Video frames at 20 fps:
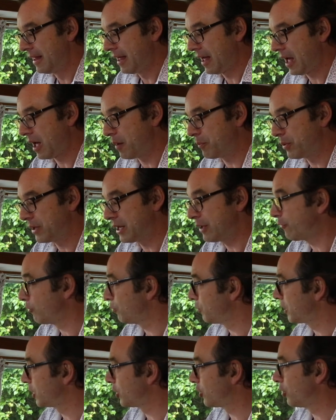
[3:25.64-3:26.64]
But
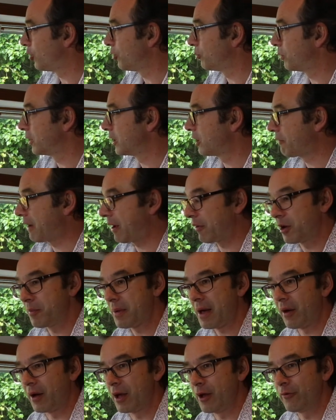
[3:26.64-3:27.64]
even when you're out and
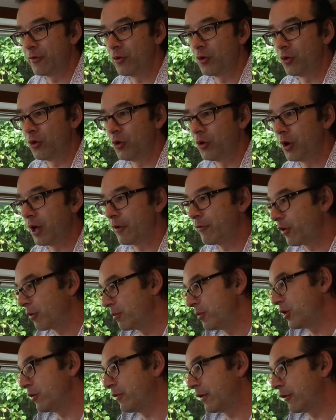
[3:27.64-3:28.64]
about, if you're
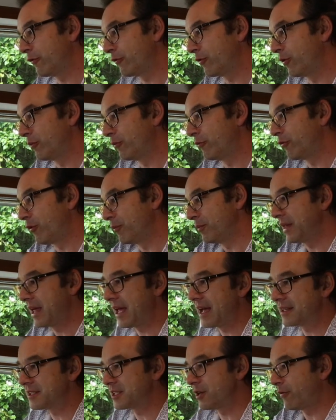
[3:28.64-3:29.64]
moving from
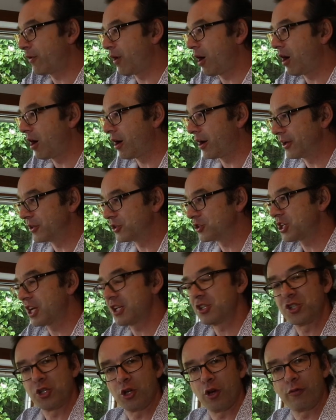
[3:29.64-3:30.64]
near to far and
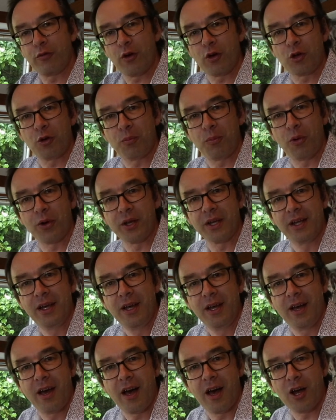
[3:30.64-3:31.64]
changing your focal point
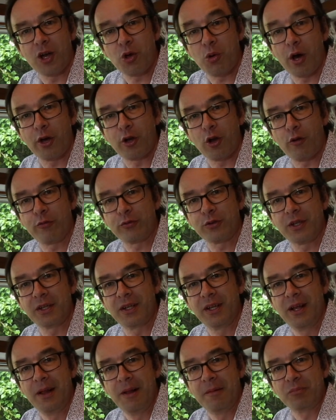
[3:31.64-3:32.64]
quite
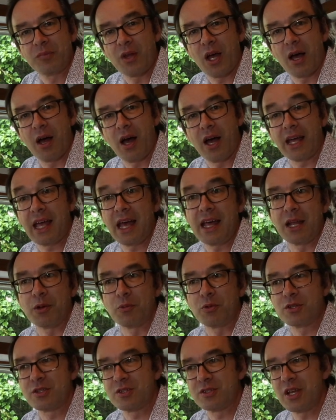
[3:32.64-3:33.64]
often, again,
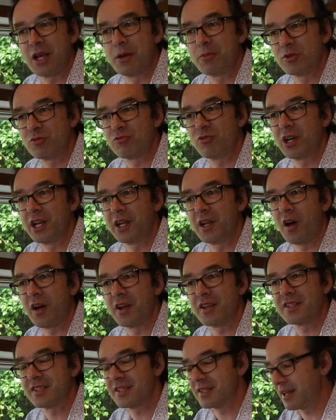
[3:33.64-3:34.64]
it was really
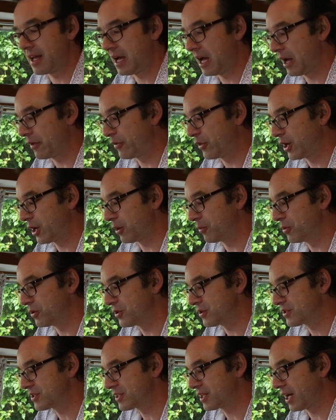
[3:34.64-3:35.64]
nice that it
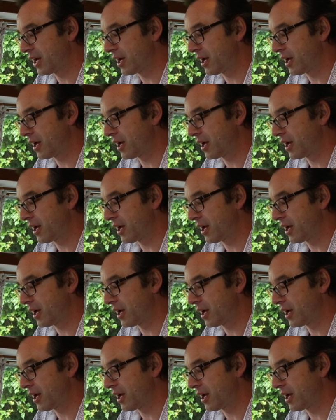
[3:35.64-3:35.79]
was